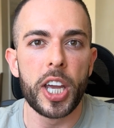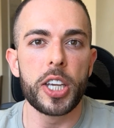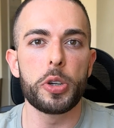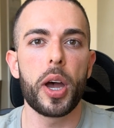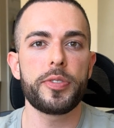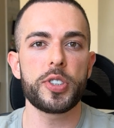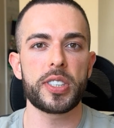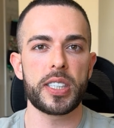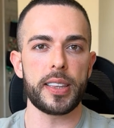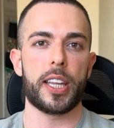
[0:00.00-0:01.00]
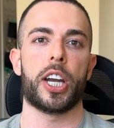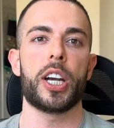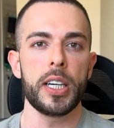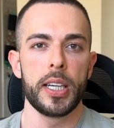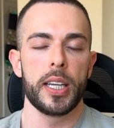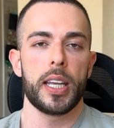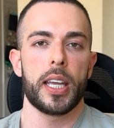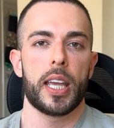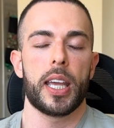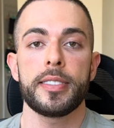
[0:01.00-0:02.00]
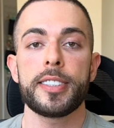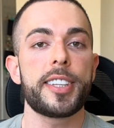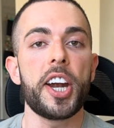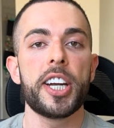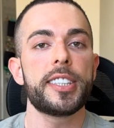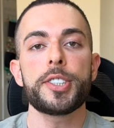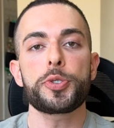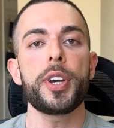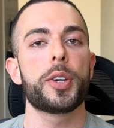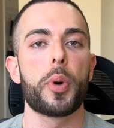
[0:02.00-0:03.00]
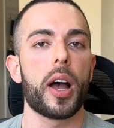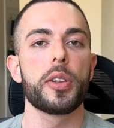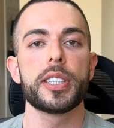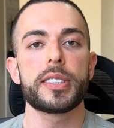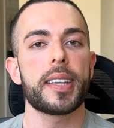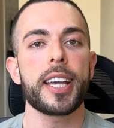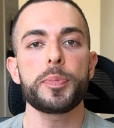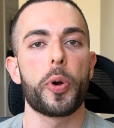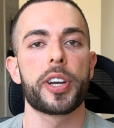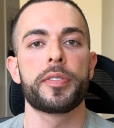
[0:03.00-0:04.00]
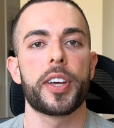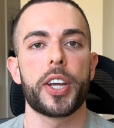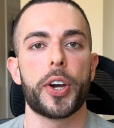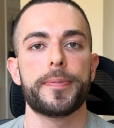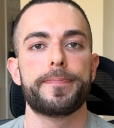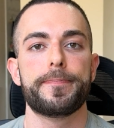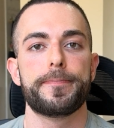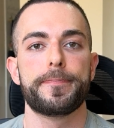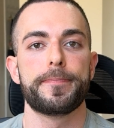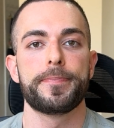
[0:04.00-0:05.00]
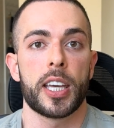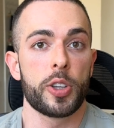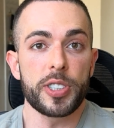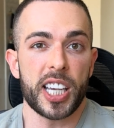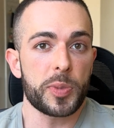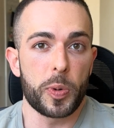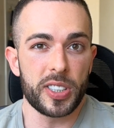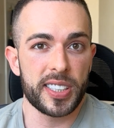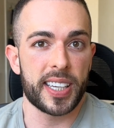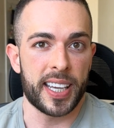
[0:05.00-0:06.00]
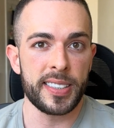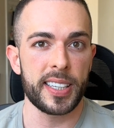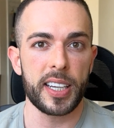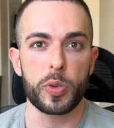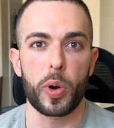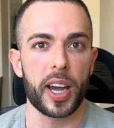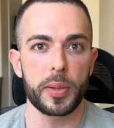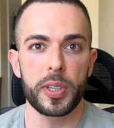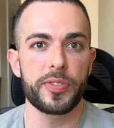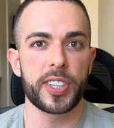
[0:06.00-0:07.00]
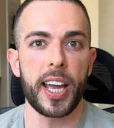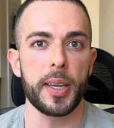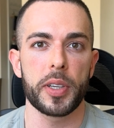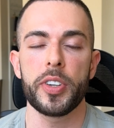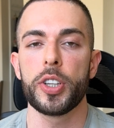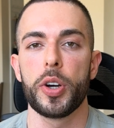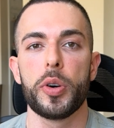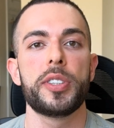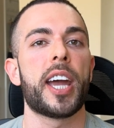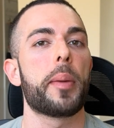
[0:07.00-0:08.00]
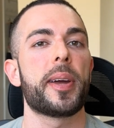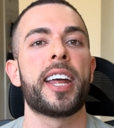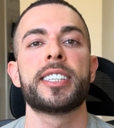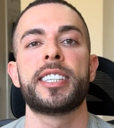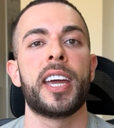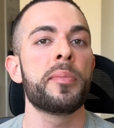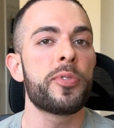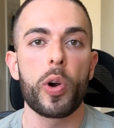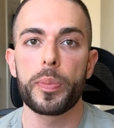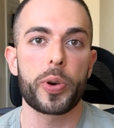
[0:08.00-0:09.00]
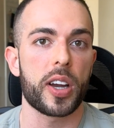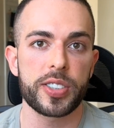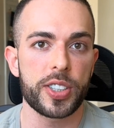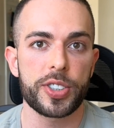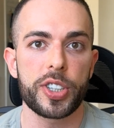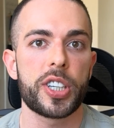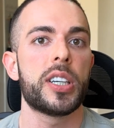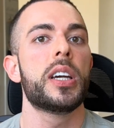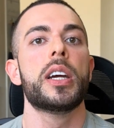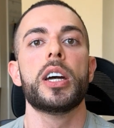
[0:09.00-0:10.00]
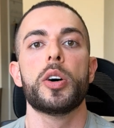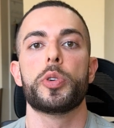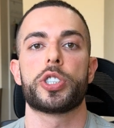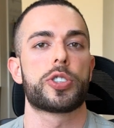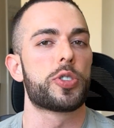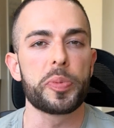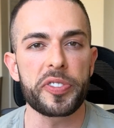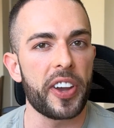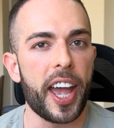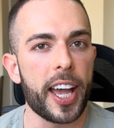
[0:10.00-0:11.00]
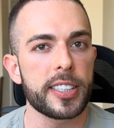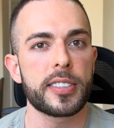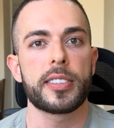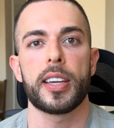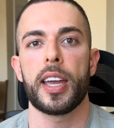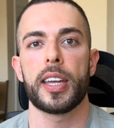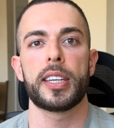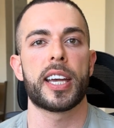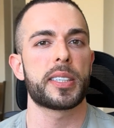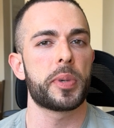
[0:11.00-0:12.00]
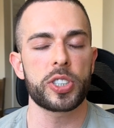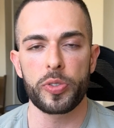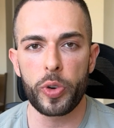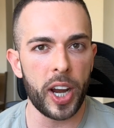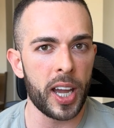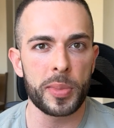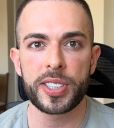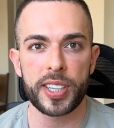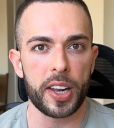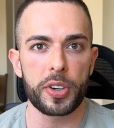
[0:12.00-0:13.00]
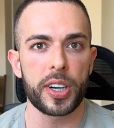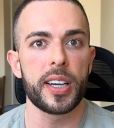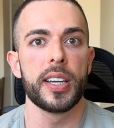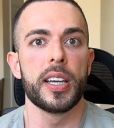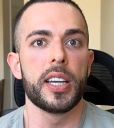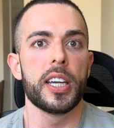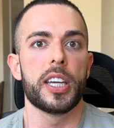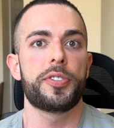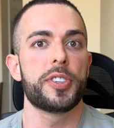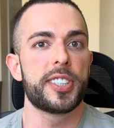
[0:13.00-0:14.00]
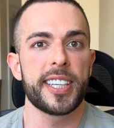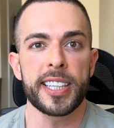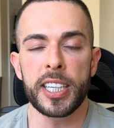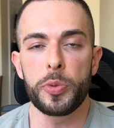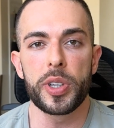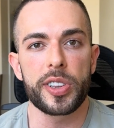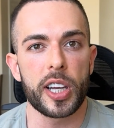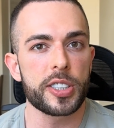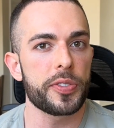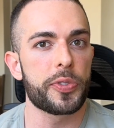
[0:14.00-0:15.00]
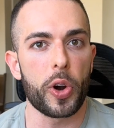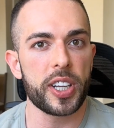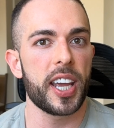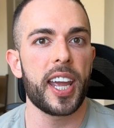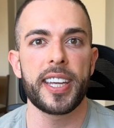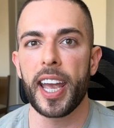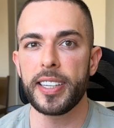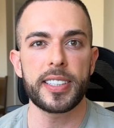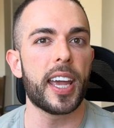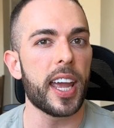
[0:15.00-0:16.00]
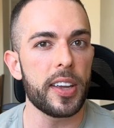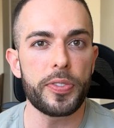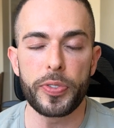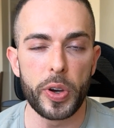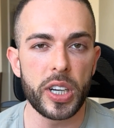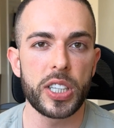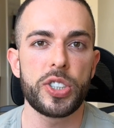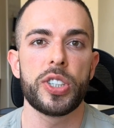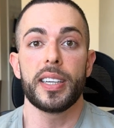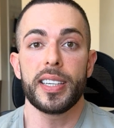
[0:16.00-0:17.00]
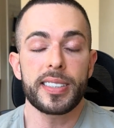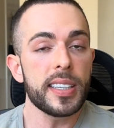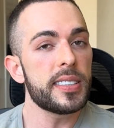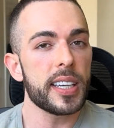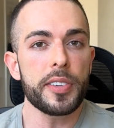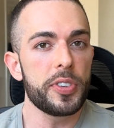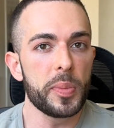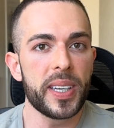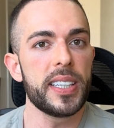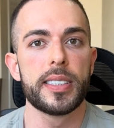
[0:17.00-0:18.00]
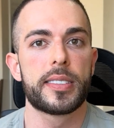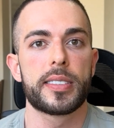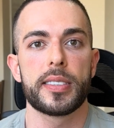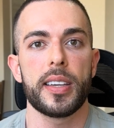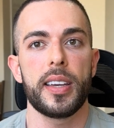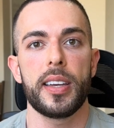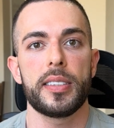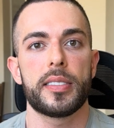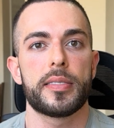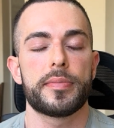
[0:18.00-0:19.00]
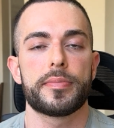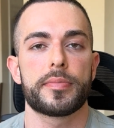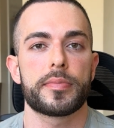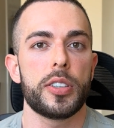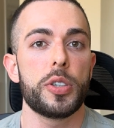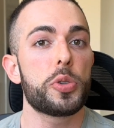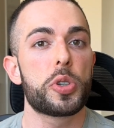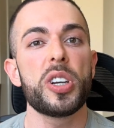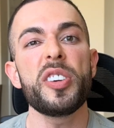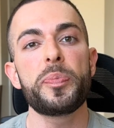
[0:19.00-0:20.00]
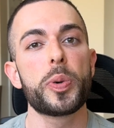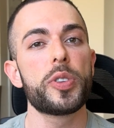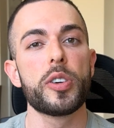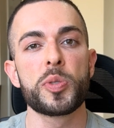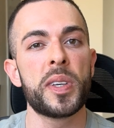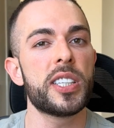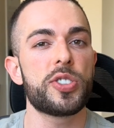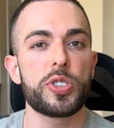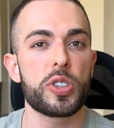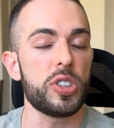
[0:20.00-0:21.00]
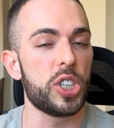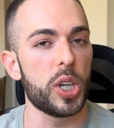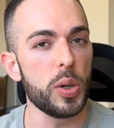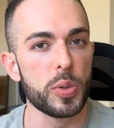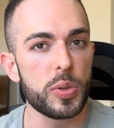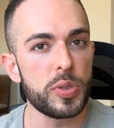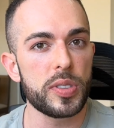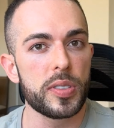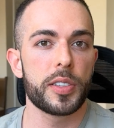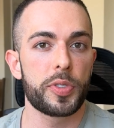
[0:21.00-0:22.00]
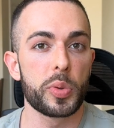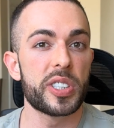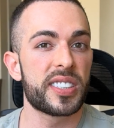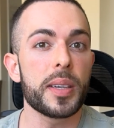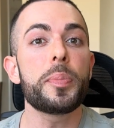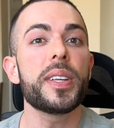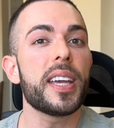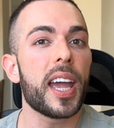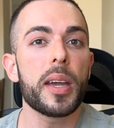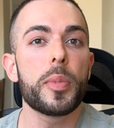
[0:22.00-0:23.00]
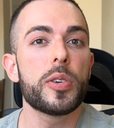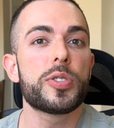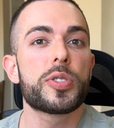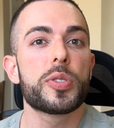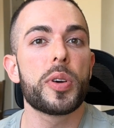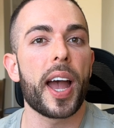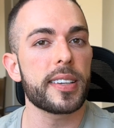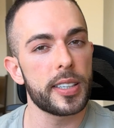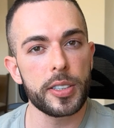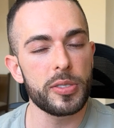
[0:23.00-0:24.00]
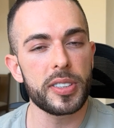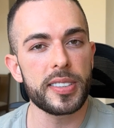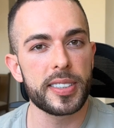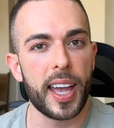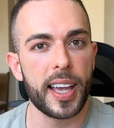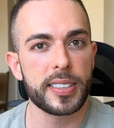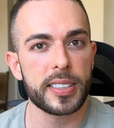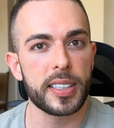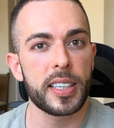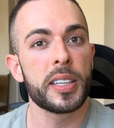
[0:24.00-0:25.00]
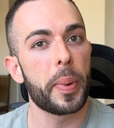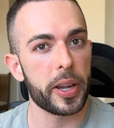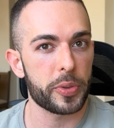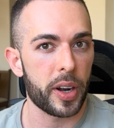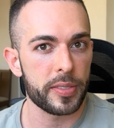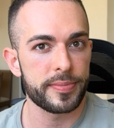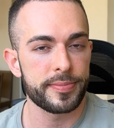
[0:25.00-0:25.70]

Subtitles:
You have to sit there and stare at the screen while it's exporting video. And those exports can take quite a bit of time, even though the iPad has the M4 processor, which is super fast, and it has a bunch of RAM, etc. If you're dealing with lots of 4K, 8K footage, it can take a few minutes. And you could have put those minutes to good use if you were simply able to execute this task in the background.